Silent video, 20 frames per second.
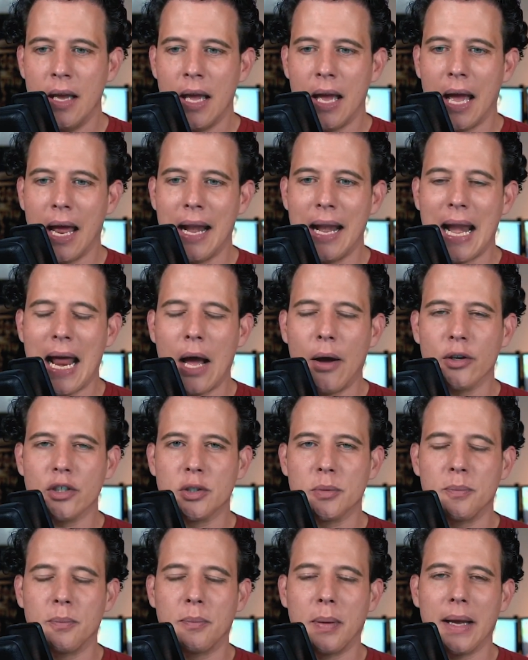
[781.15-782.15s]
and now
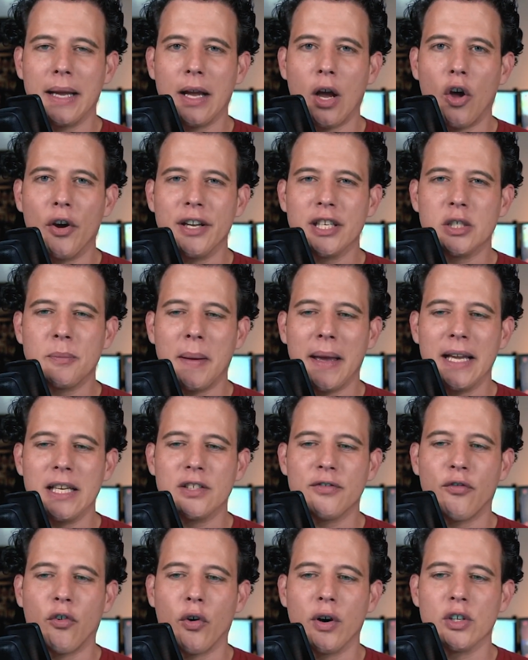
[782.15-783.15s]
it's on its
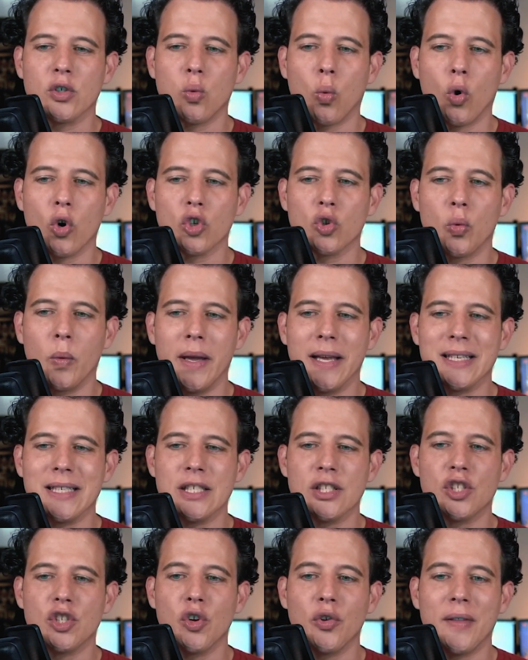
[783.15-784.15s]
pace for its worst week
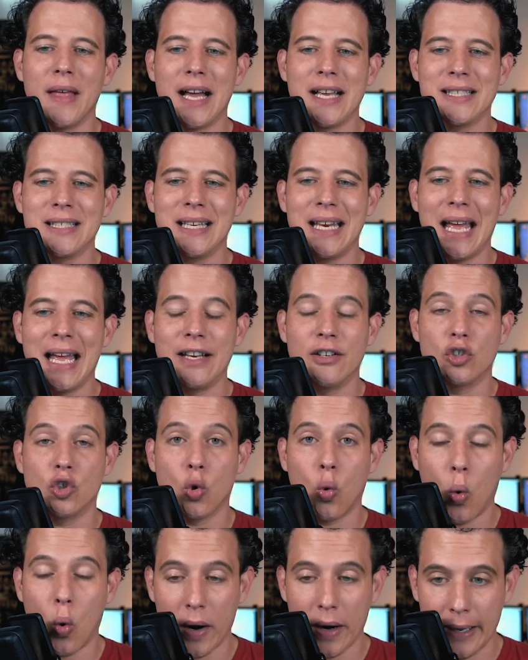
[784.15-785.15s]
since
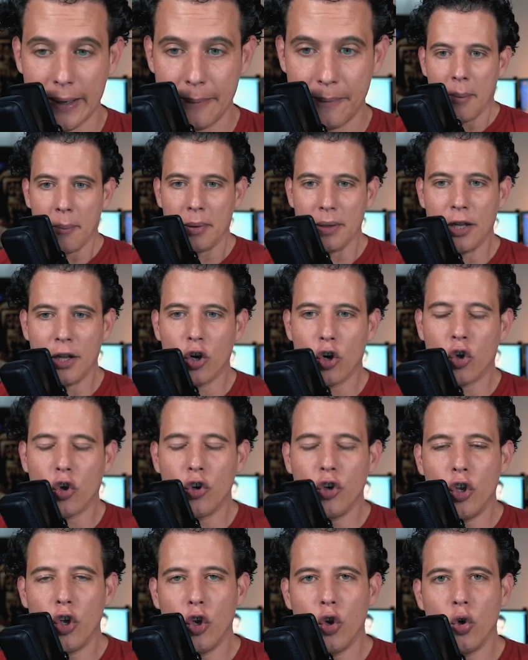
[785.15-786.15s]
2020. Political
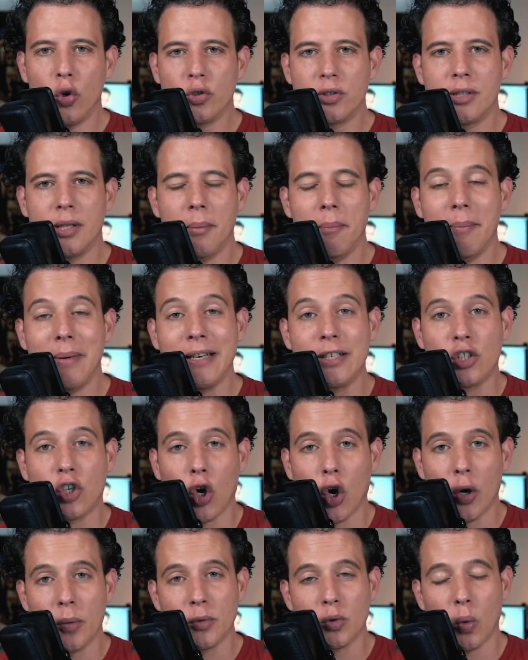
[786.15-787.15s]
news, the
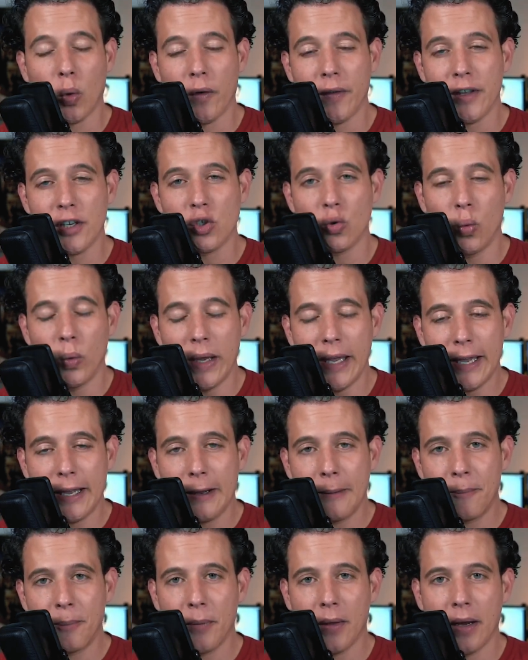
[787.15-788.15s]
midterms were this
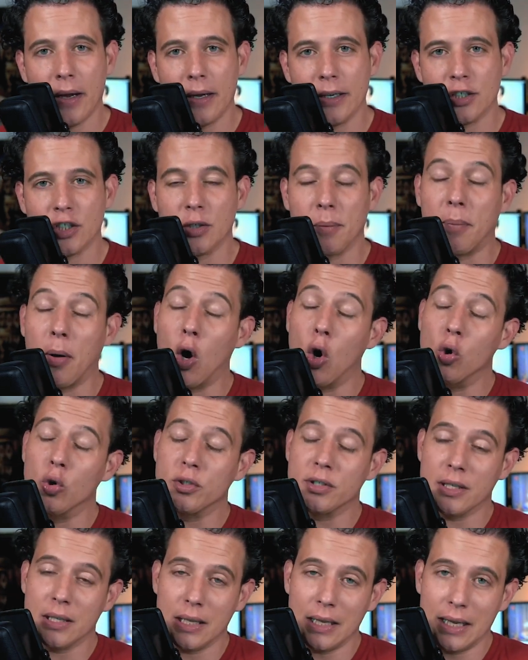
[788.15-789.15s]
week.
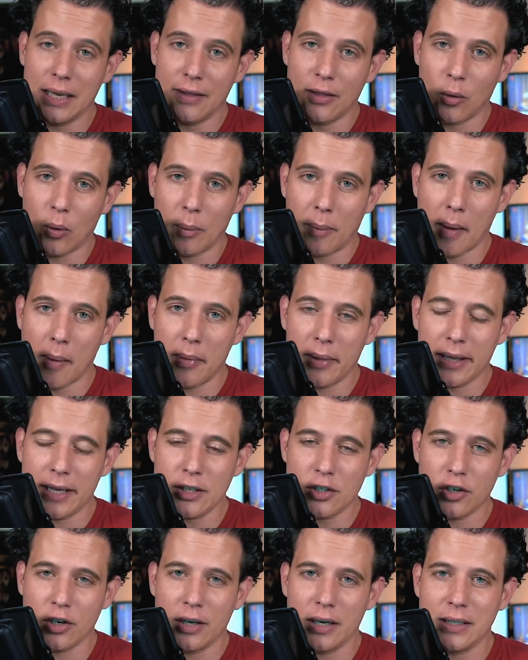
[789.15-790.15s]
Supposedly, the
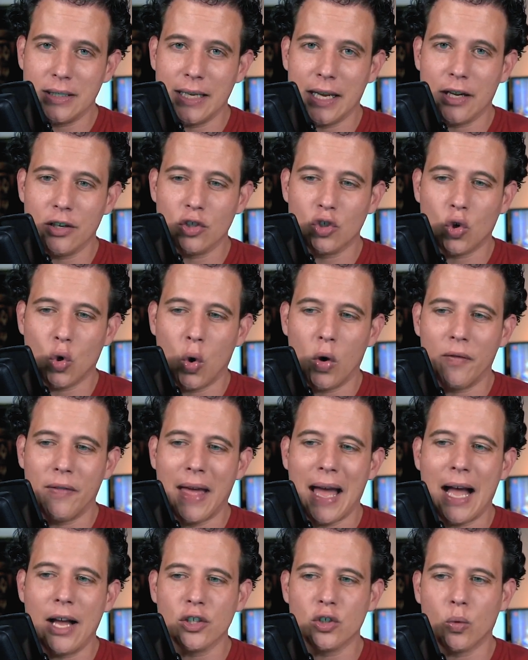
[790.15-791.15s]
Republicans are going to take control of
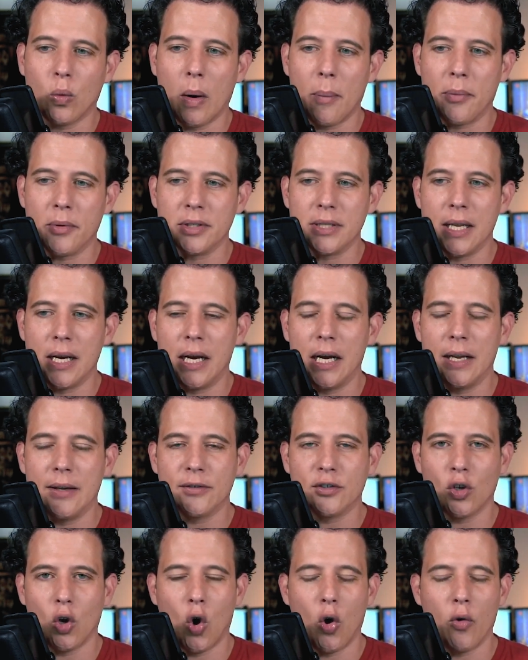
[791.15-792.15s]
the House of
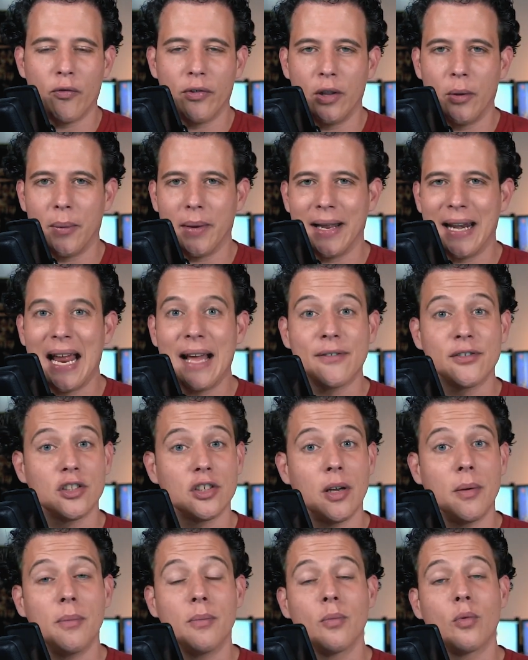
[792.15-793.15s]
Representatives, so hopefully we can have
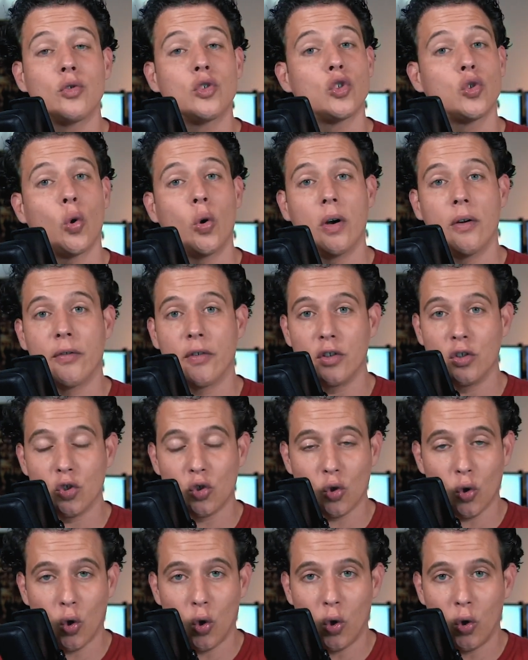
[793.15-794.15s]
some sort of
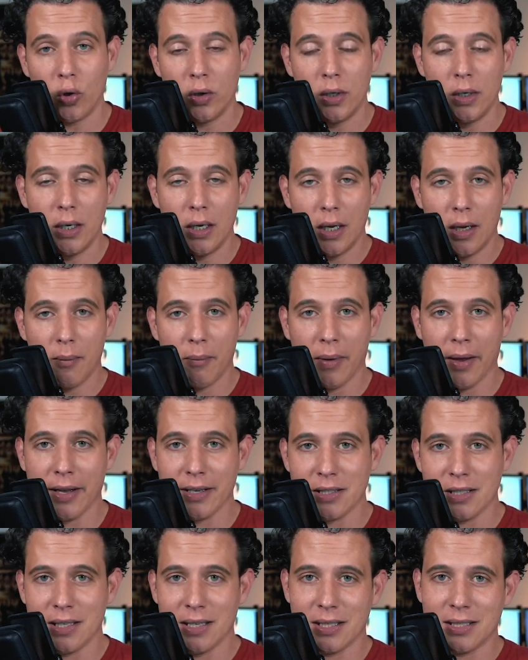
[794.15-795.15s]
control
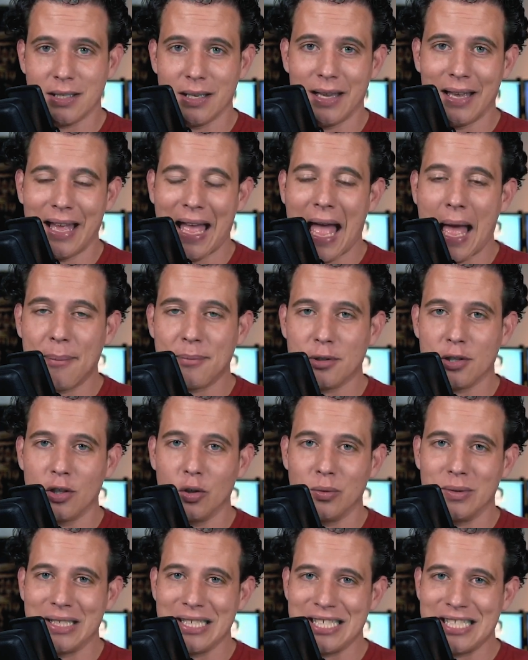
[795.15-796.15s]
because this
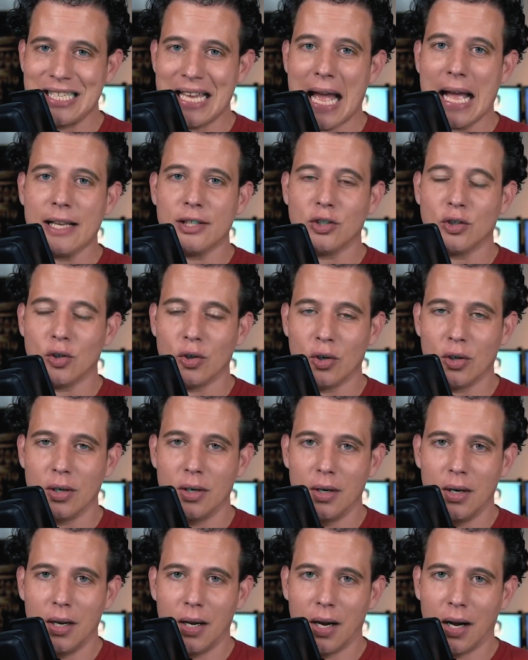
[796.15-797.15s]
absolute disaster
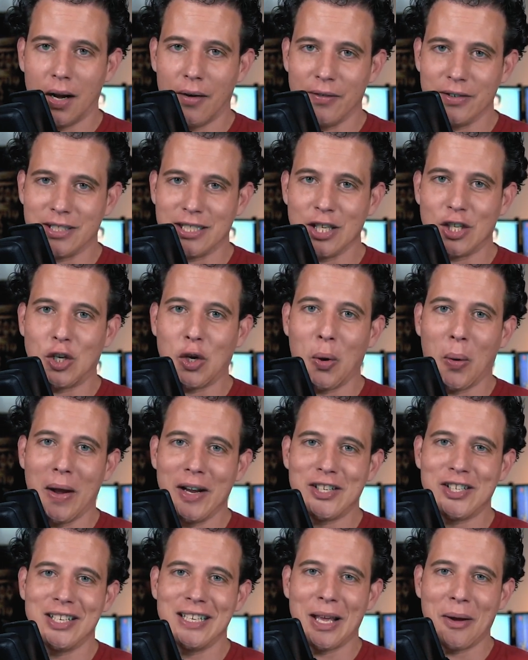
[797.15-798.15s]
of a
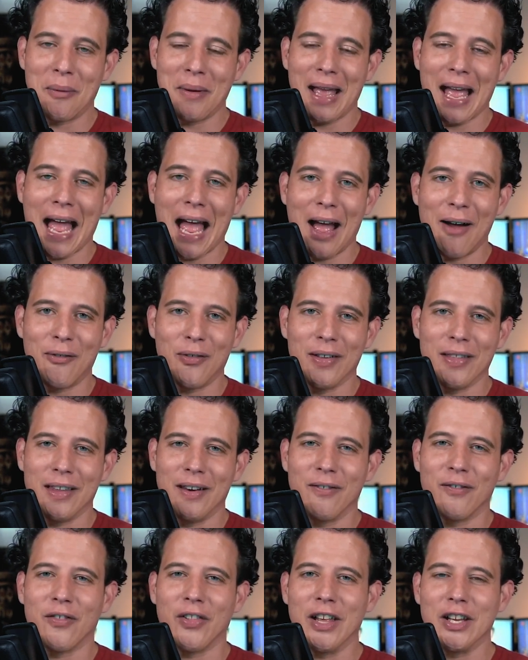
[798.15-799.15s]
situation that we have with
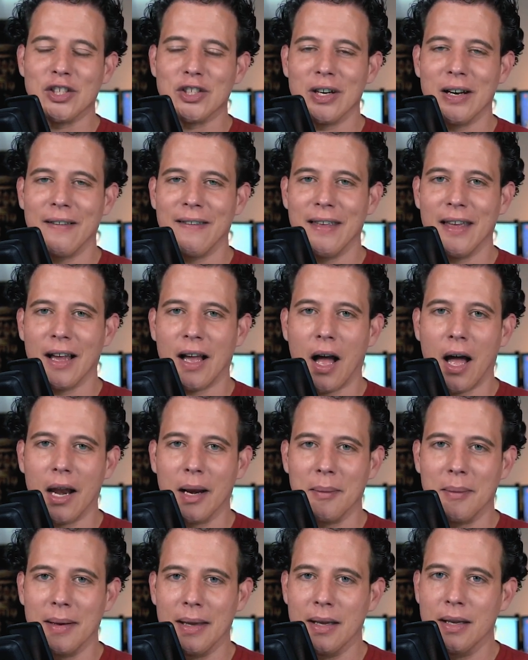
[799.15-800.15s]
inflation in the
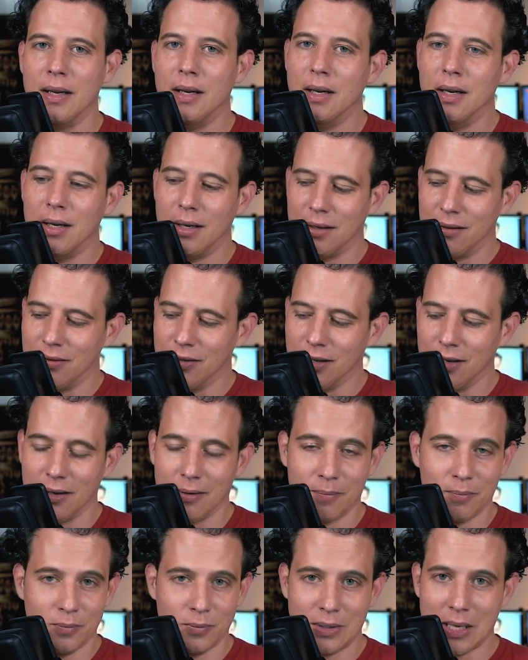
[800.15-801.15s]
economy.
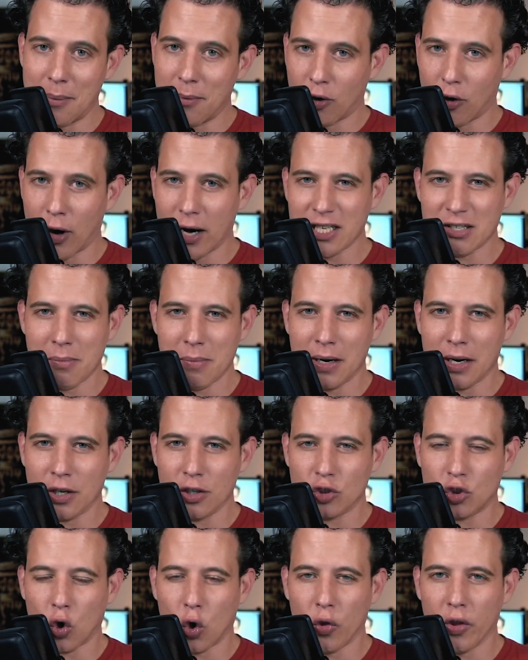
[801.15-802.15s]
The Democrats have been in
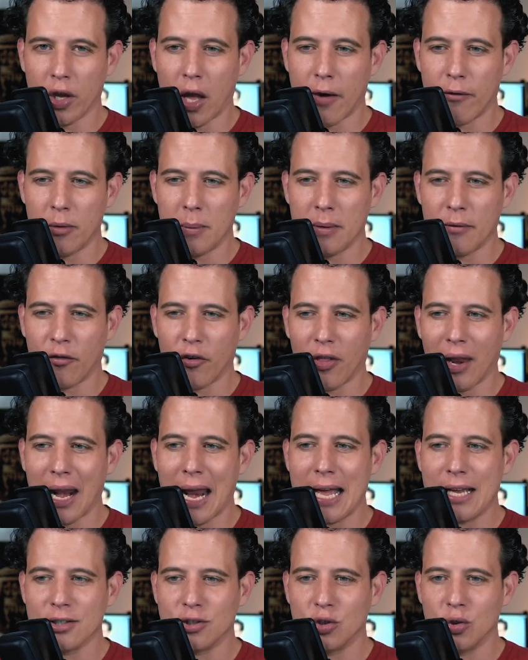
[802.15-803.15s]
control of the government for the
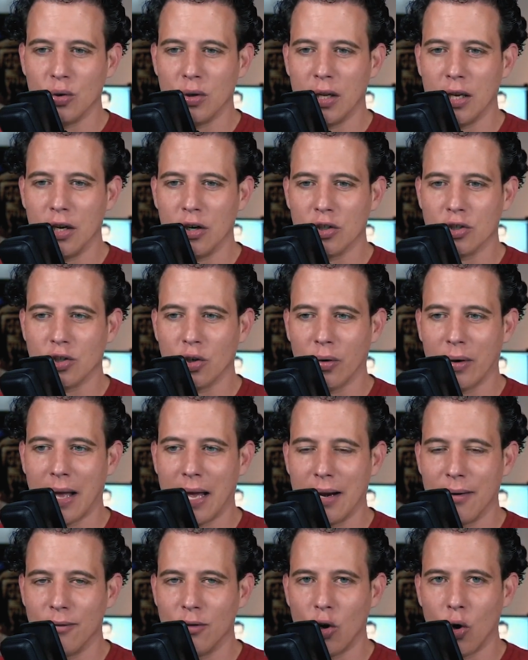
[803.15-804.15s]
last 2 years, so
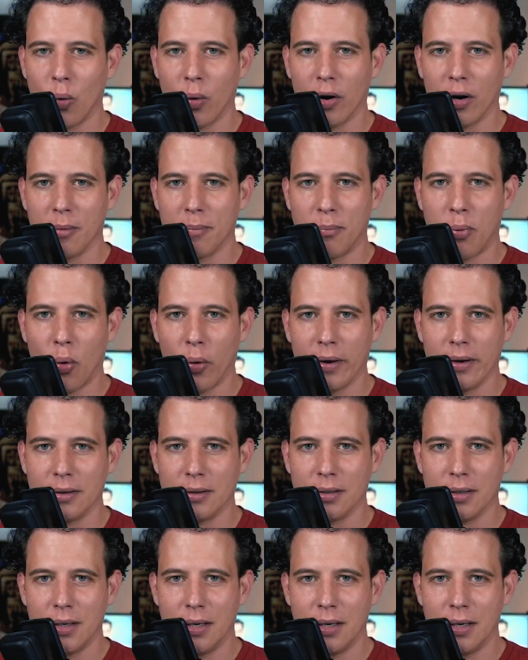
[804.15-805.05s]
kind of nowhere to point